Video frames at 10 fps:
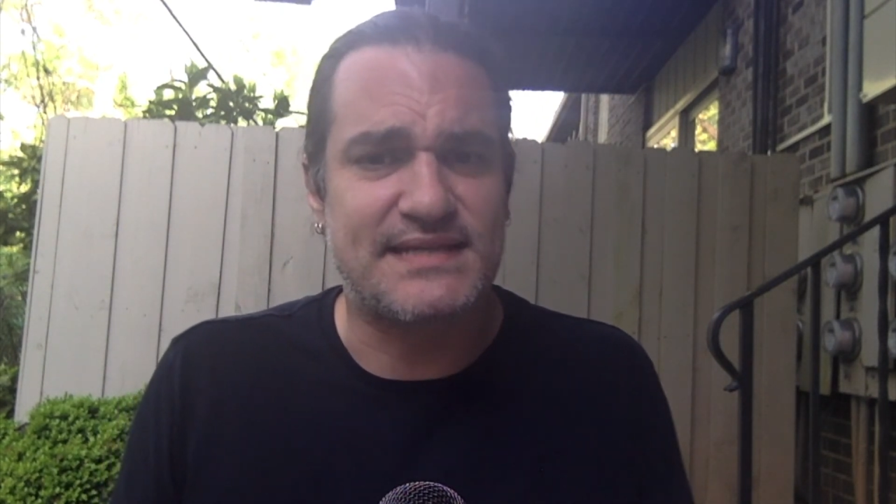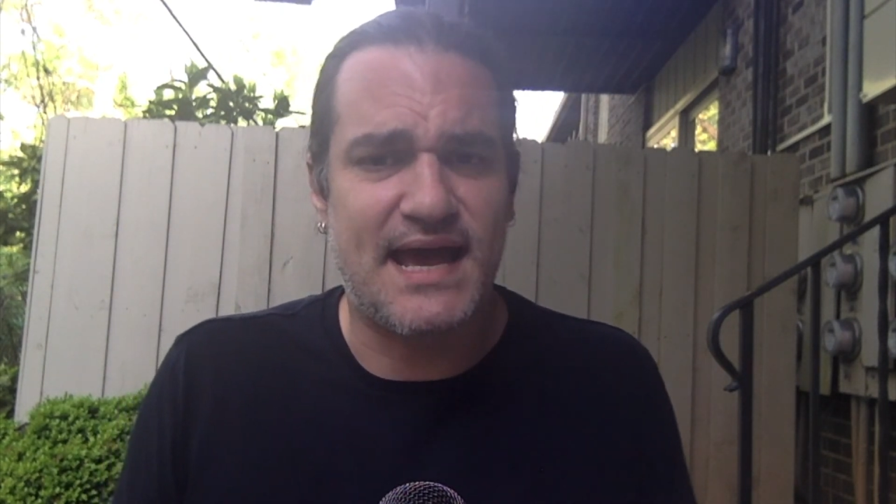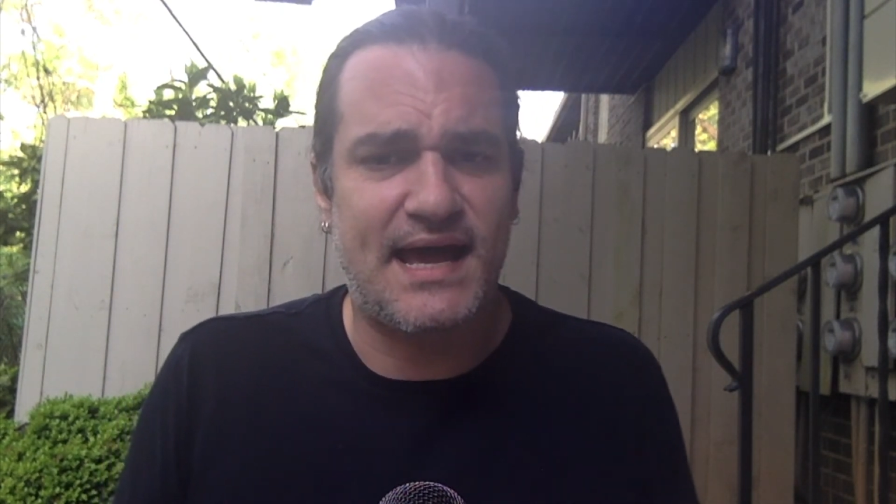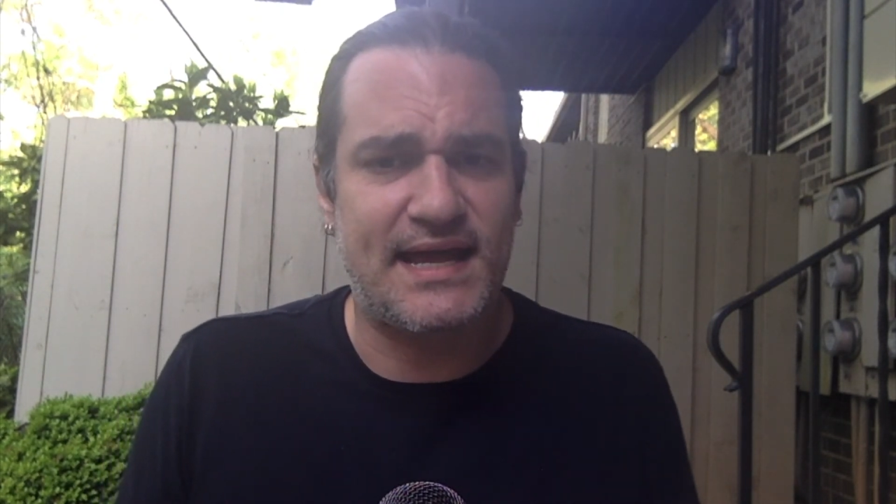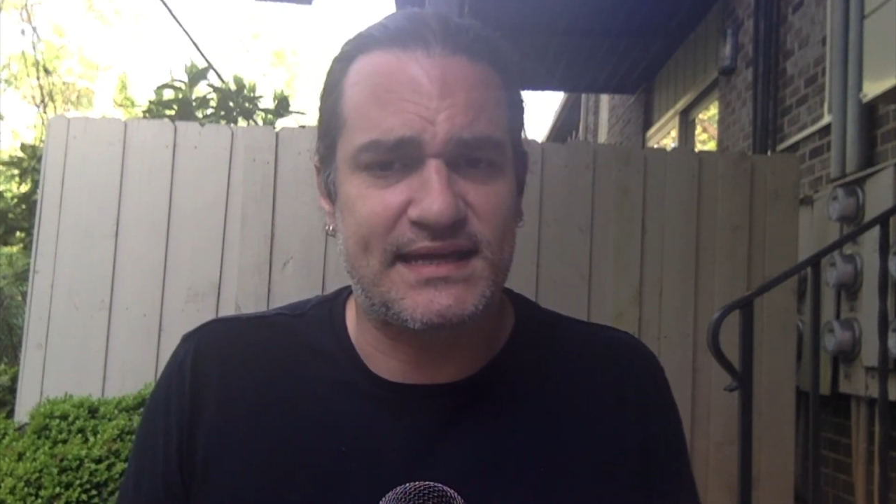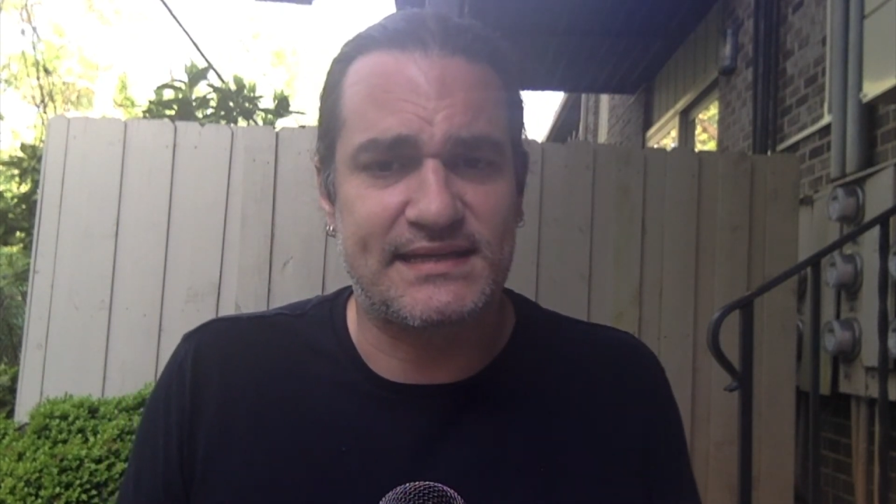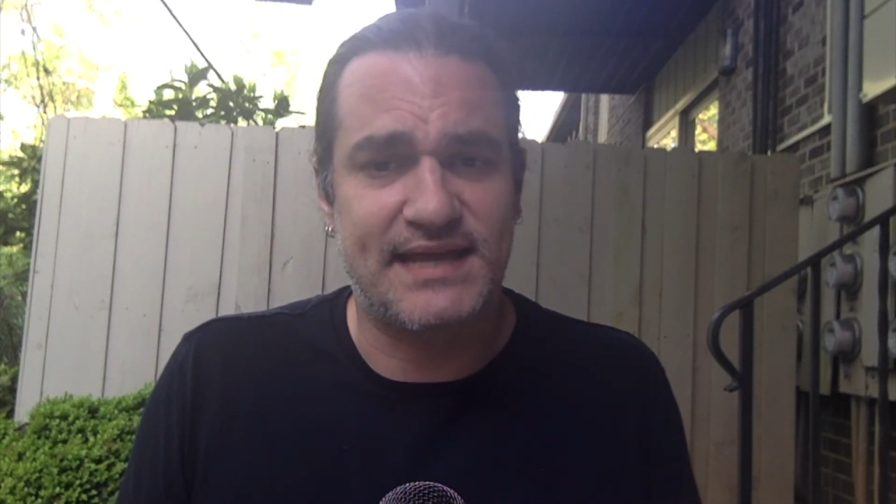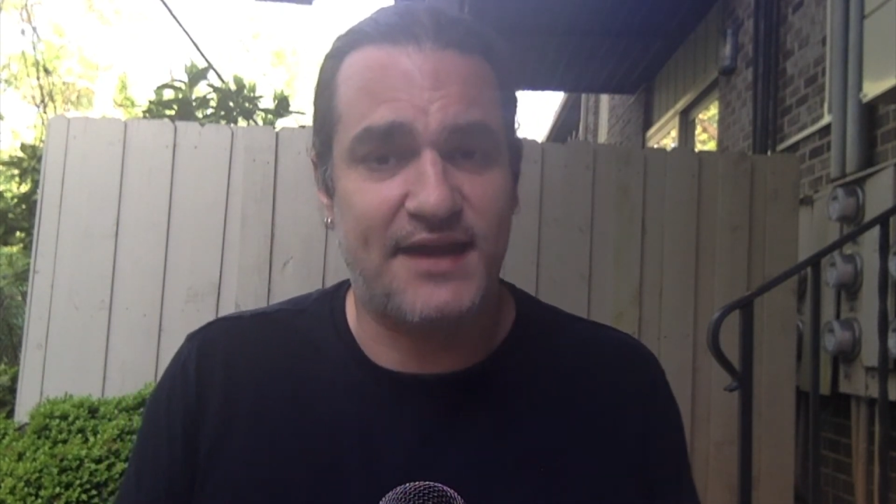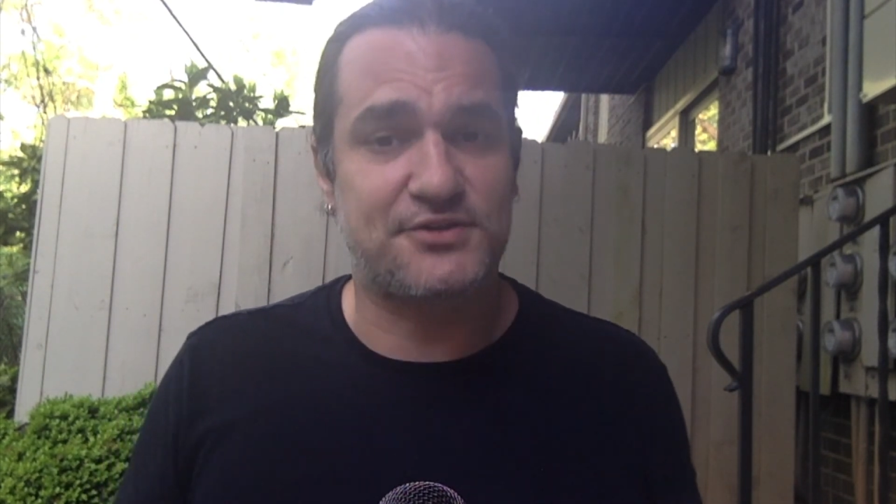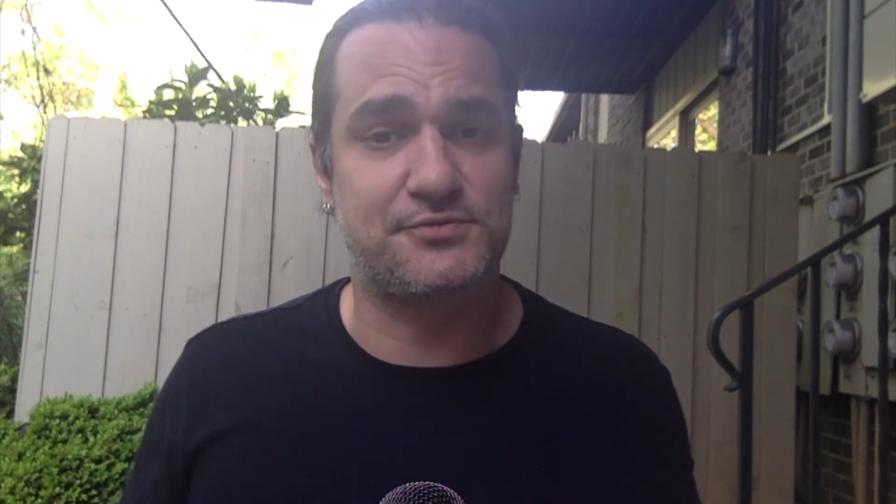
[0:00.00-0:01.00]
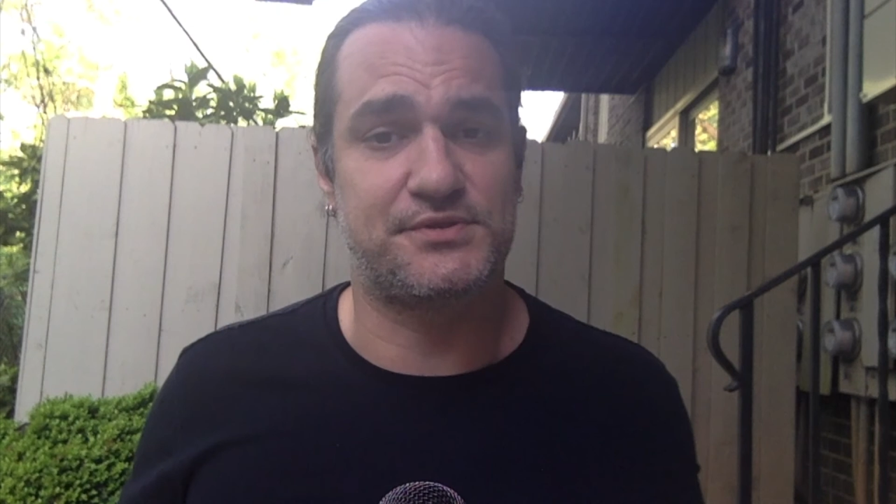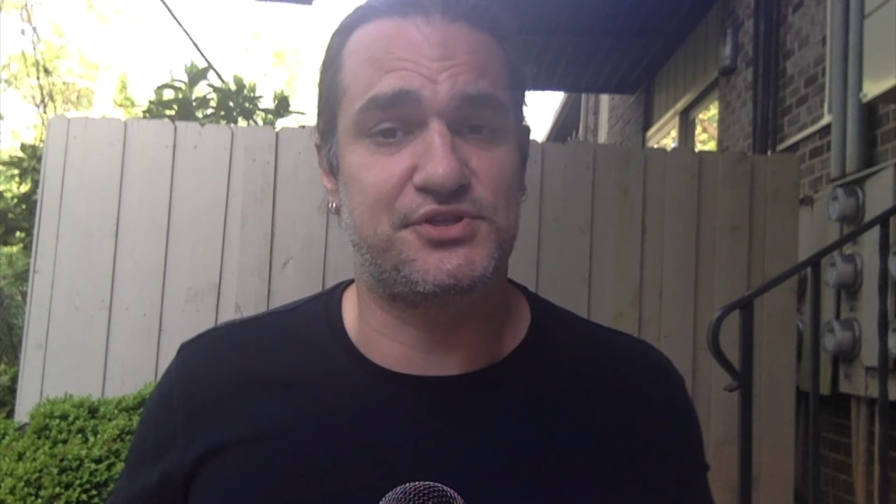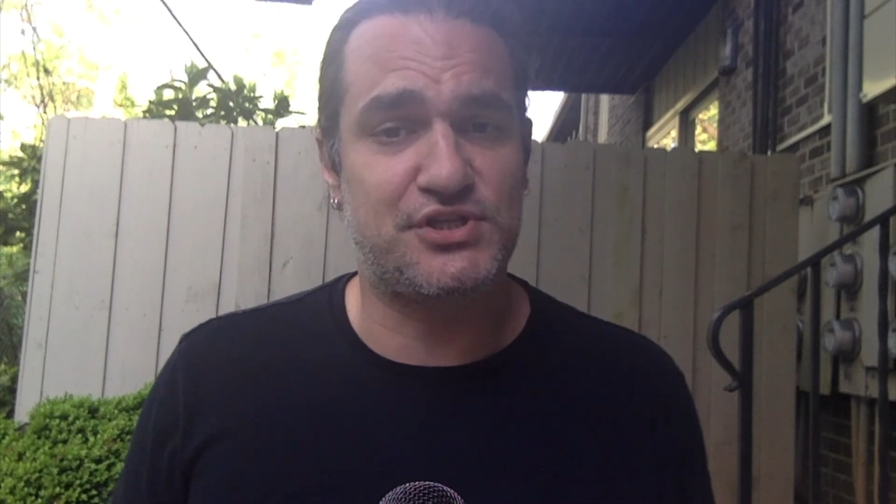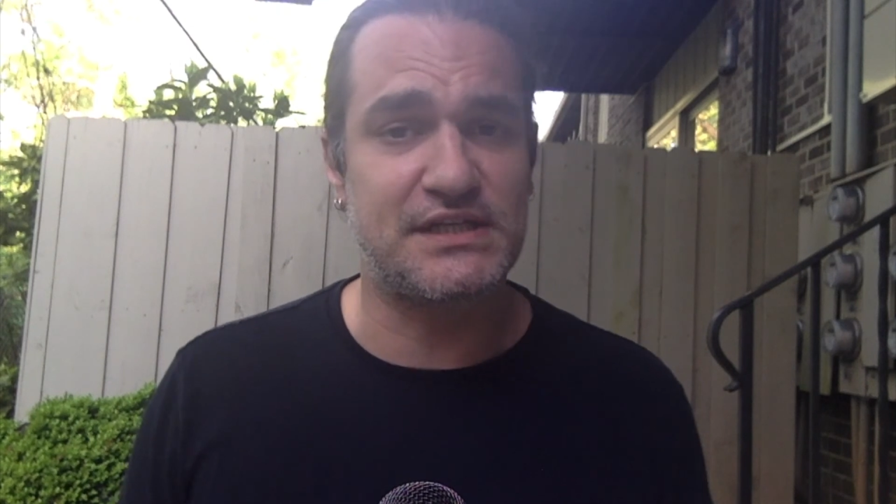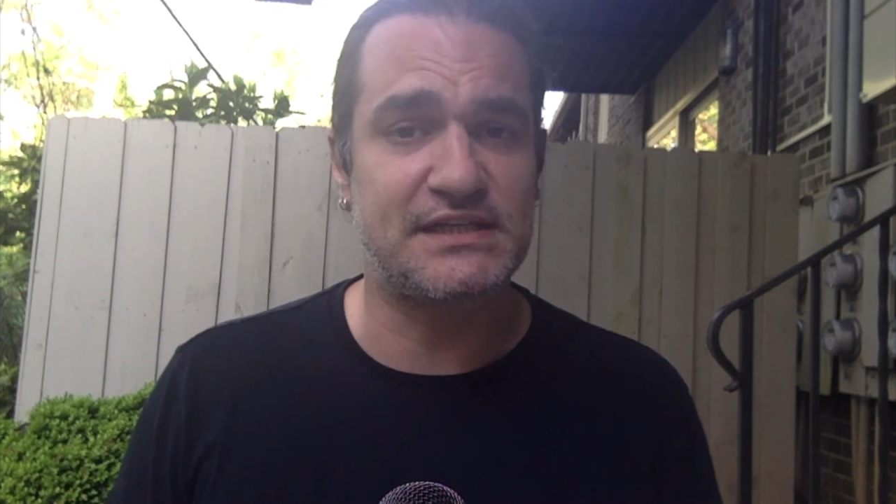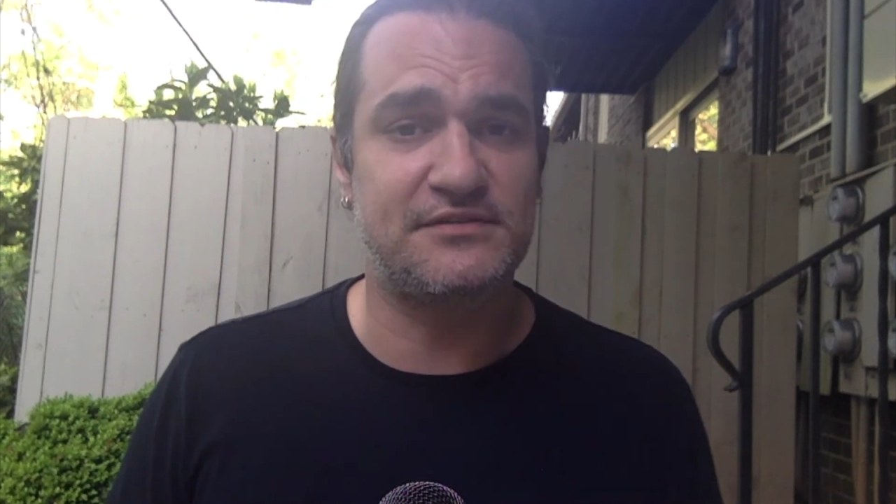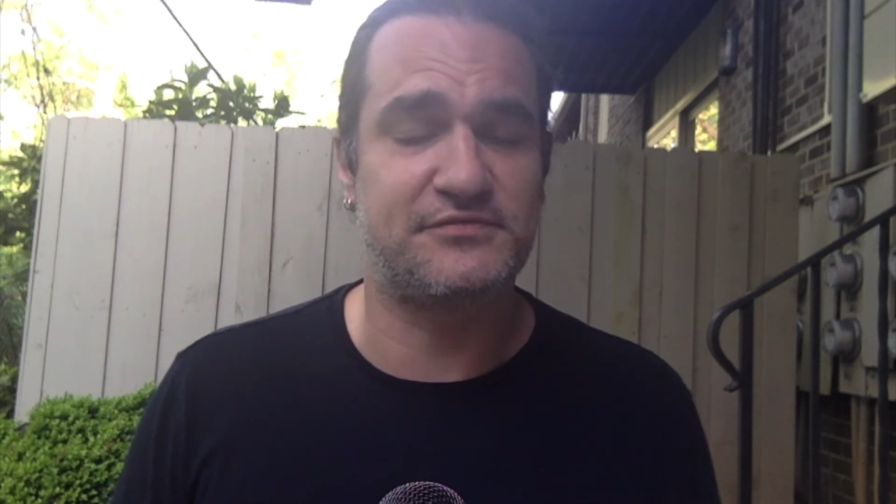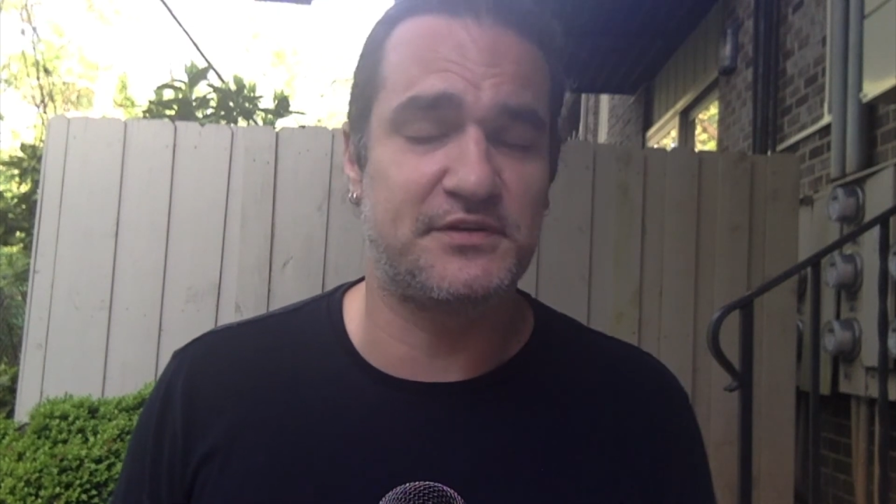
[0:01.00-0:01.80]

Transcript: dying and how to achieve